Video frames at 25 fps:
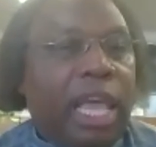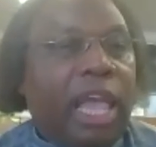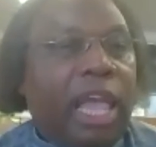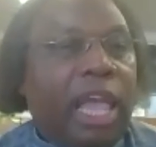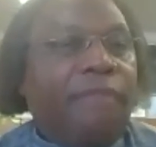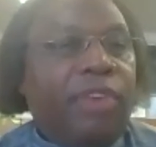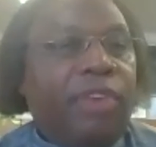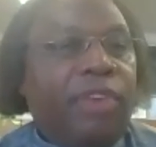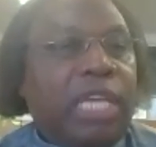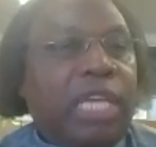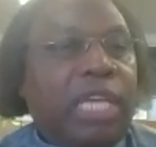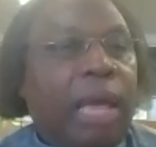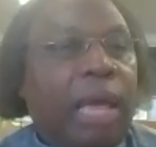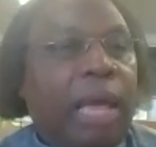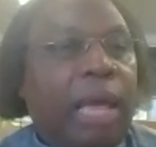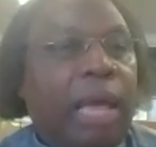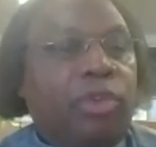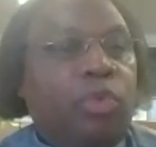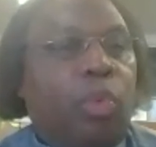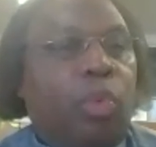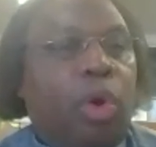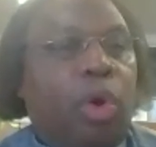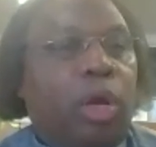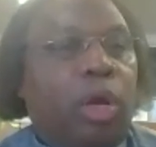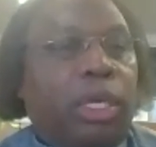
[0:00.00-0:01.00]
And every
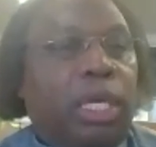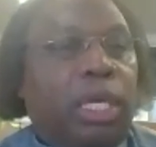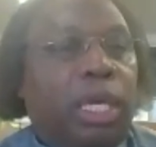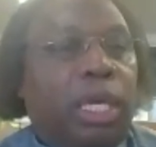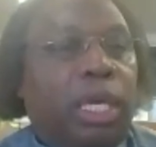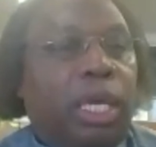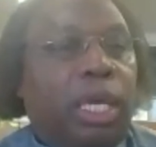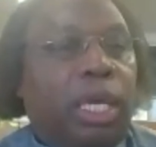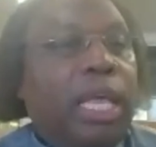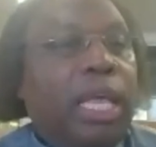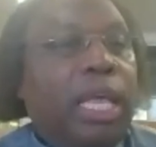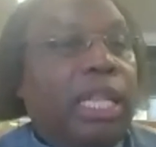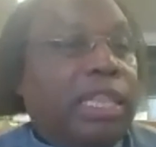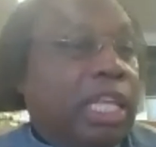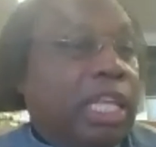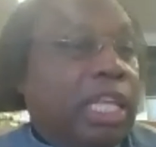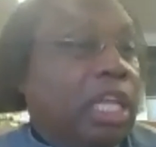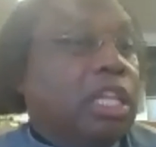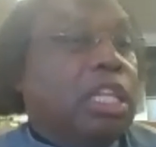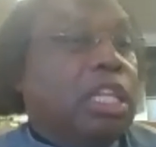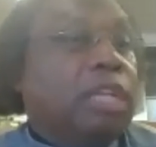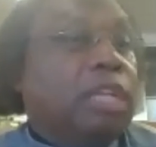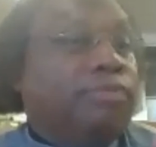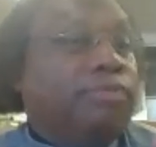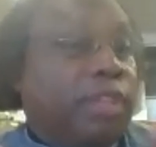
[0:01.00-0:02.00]
time you walk in,
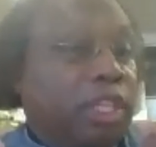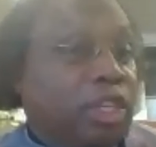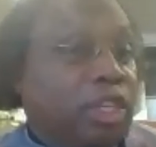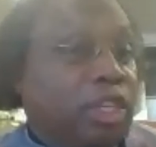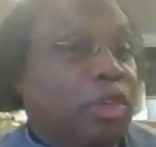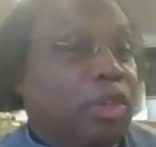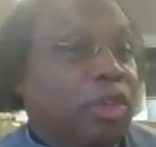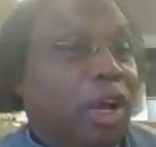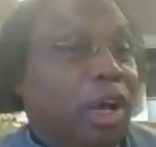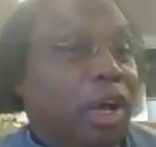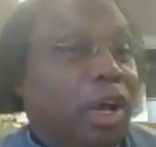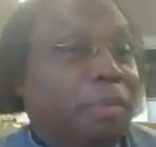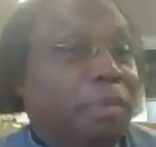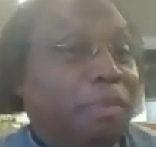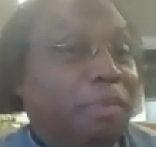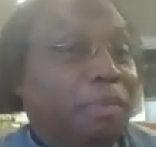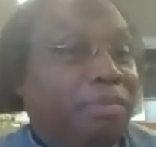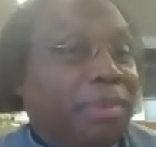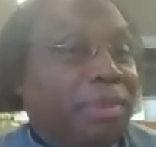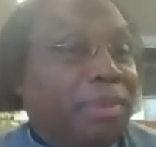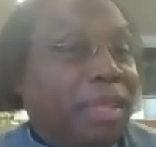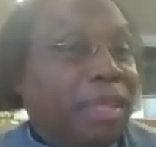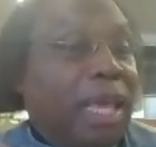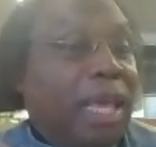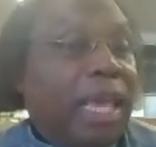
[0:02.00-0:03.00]
they're lifting you up.
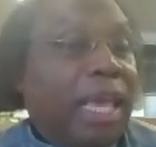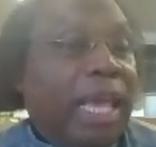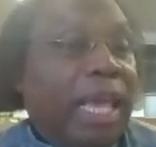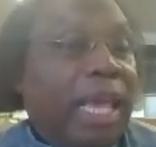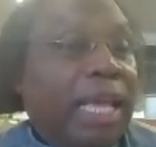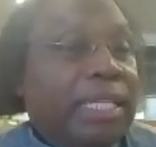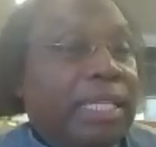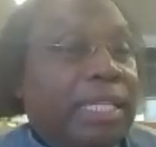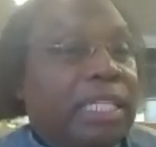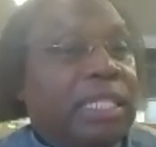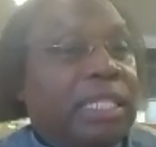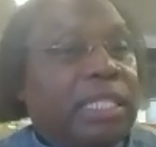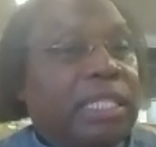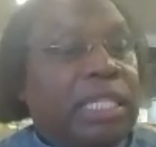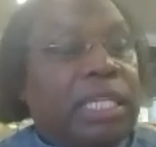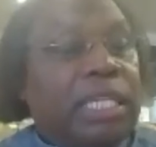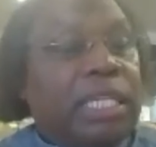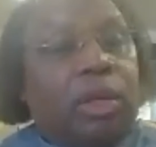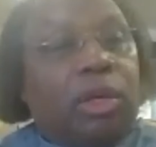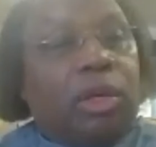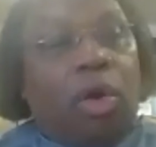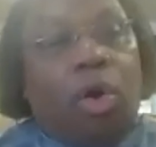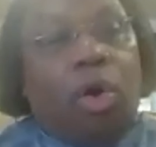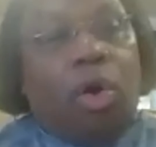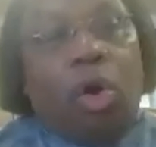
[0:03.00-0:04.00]
To
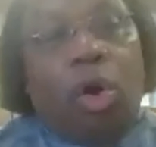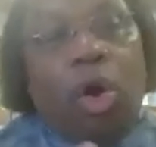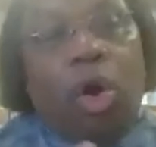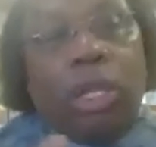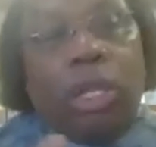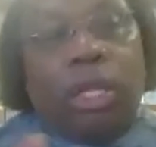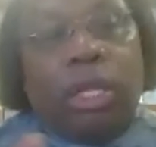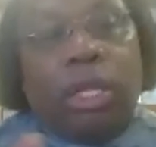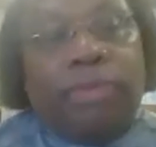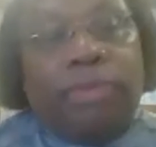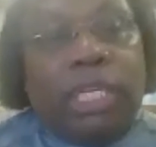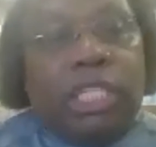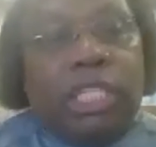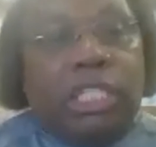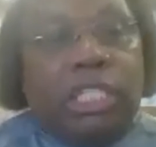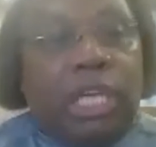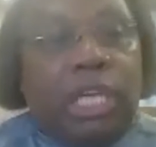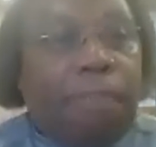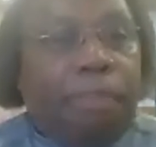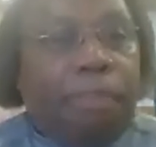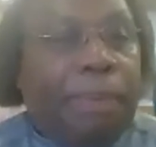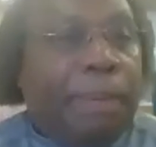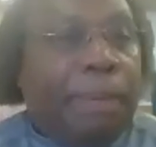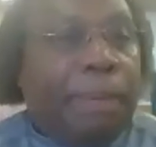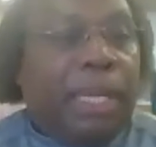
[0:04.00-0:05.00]
see all of
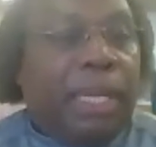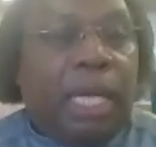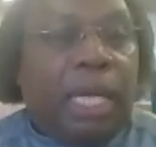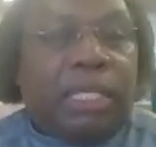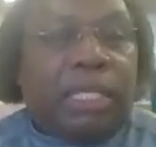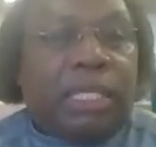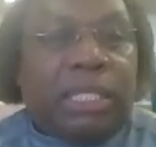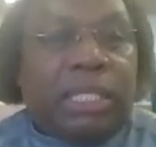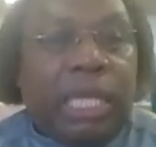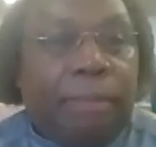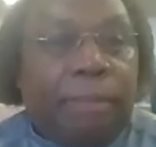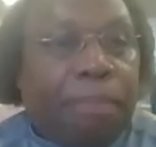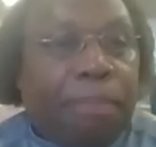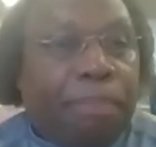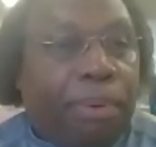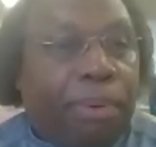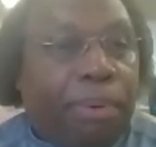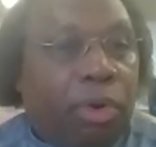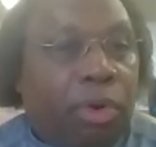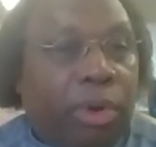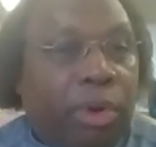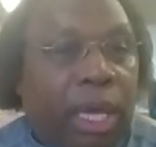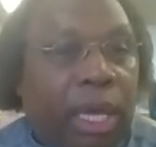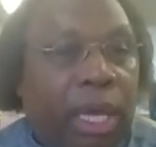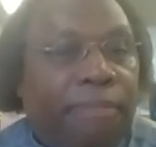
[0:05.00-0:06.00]
these young people in our summer
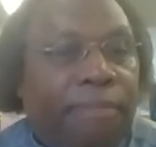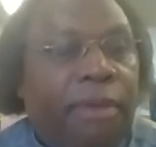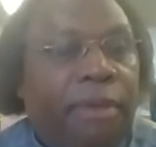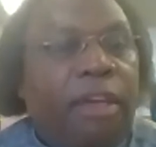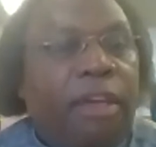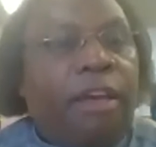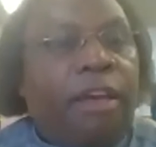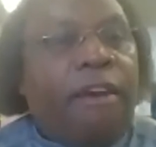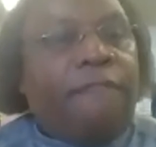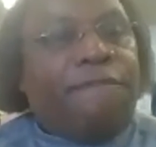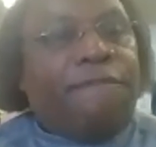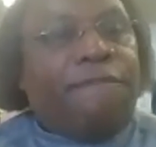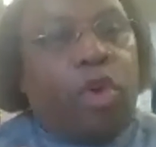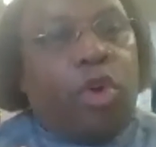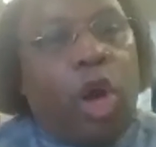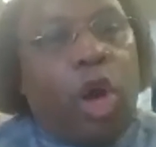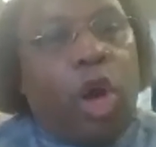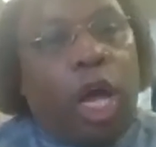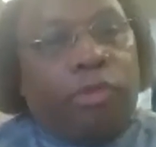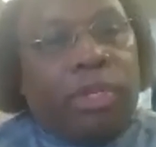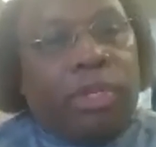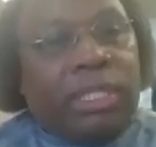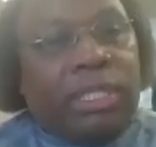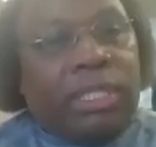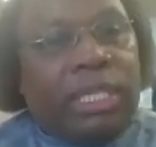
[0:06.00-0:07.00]
program,
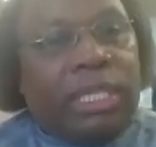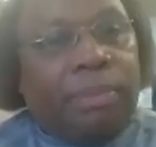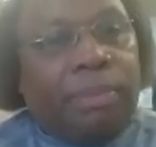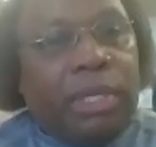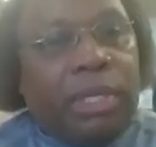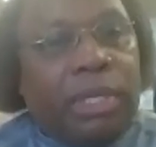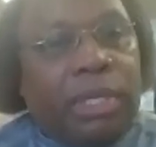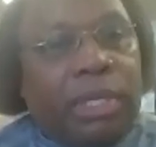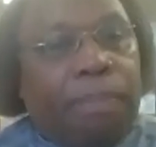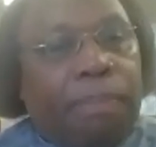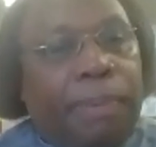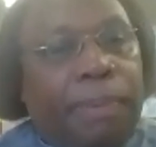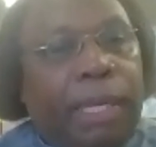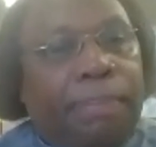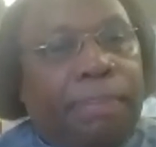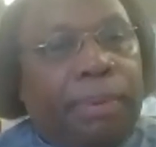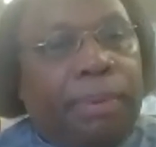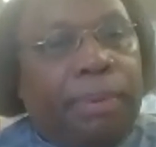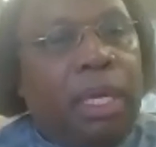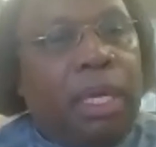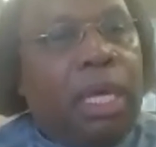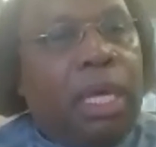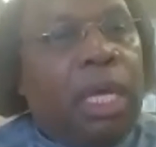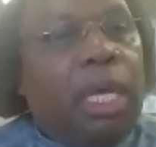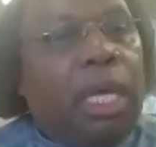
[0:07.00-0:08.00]
400 some young
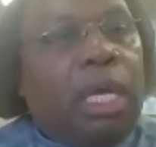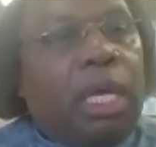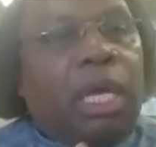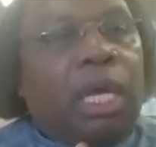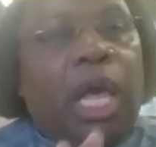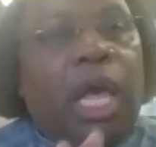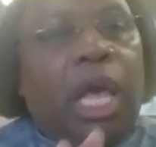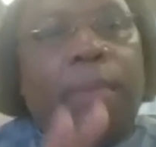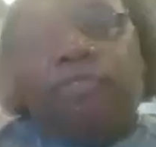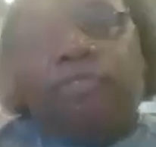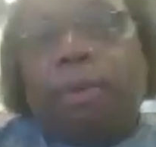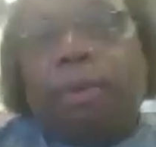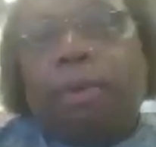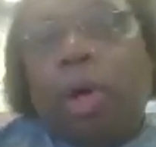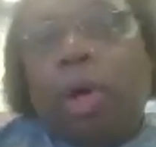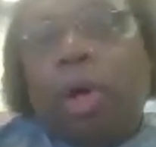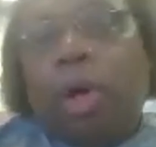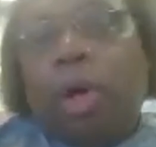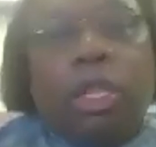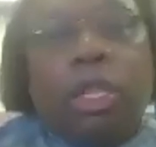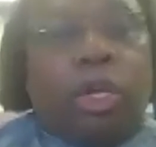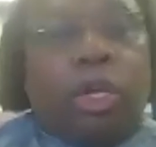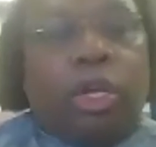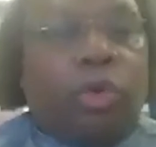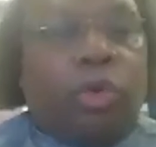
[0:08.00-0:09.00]
people coming from
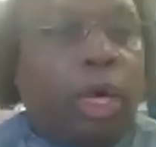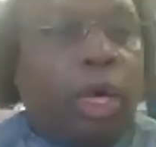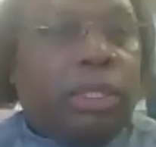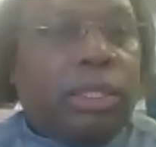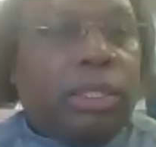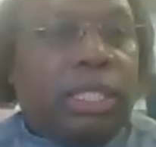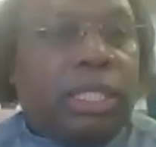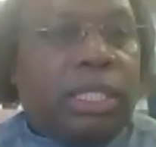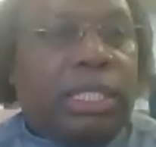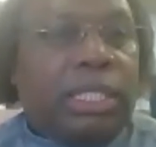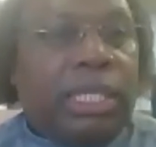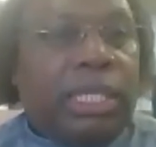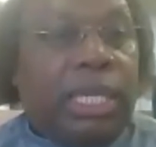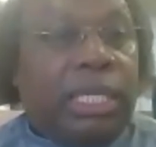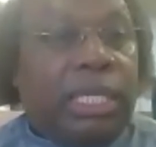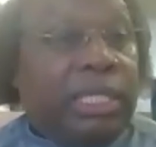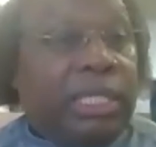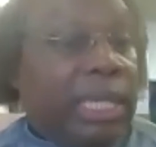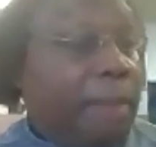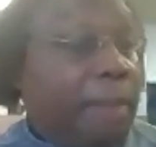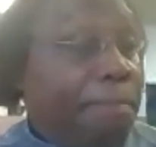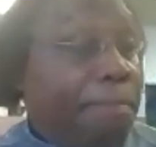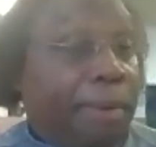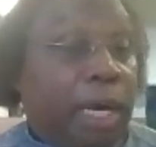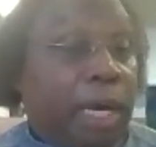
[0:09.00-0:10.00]
all across the
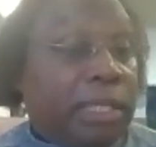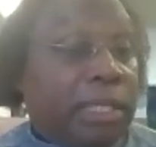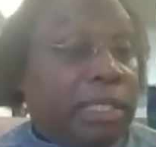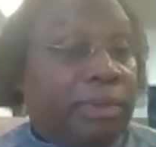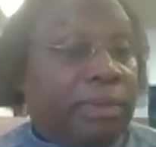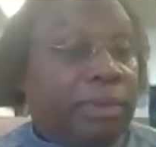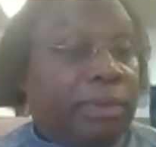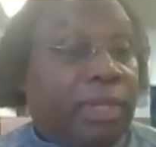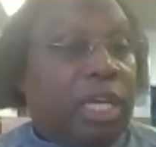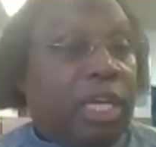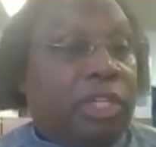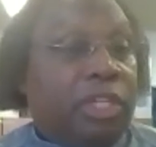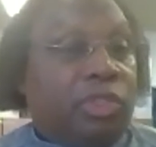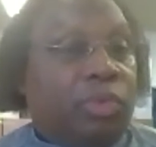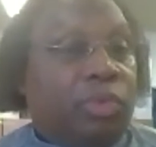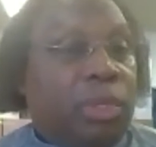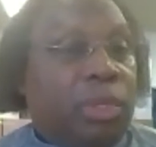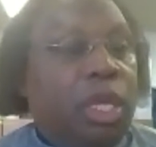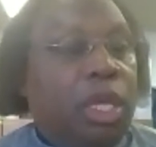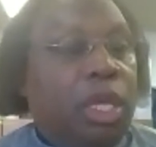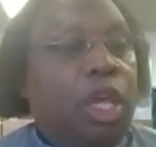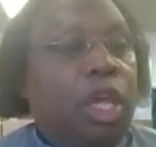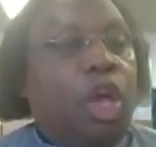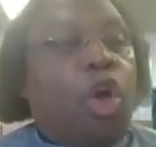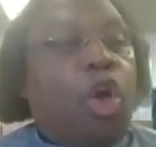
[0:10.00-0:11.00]
city, some parts of the
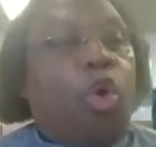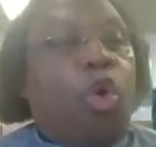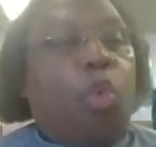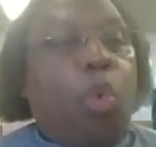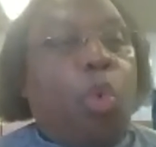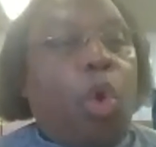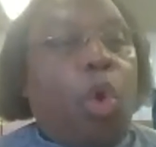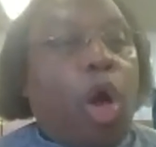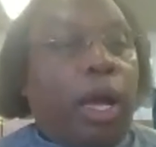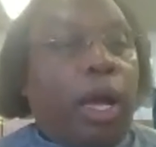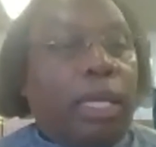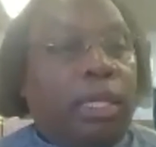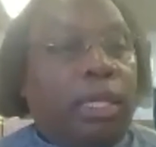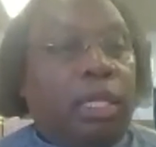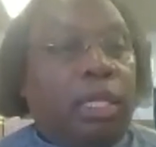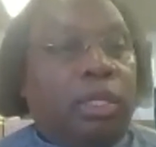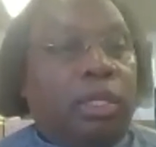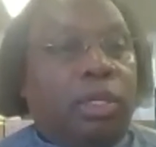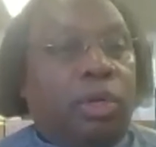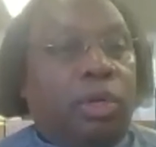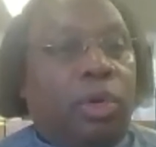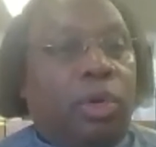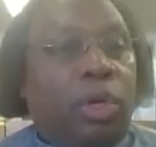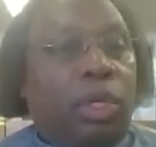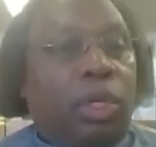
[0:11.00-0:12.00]
country, walking
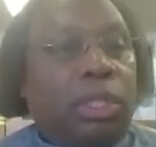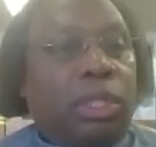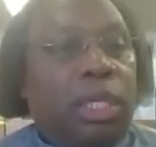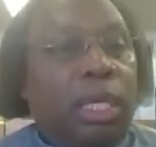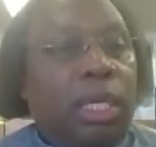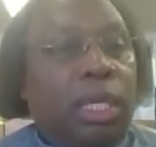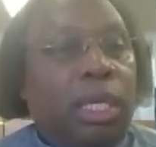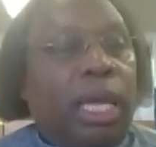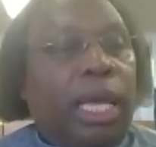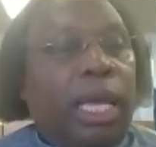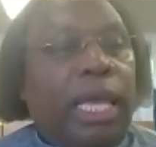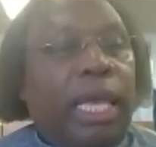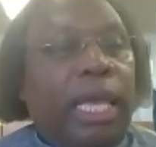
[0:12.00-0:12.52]
the doors.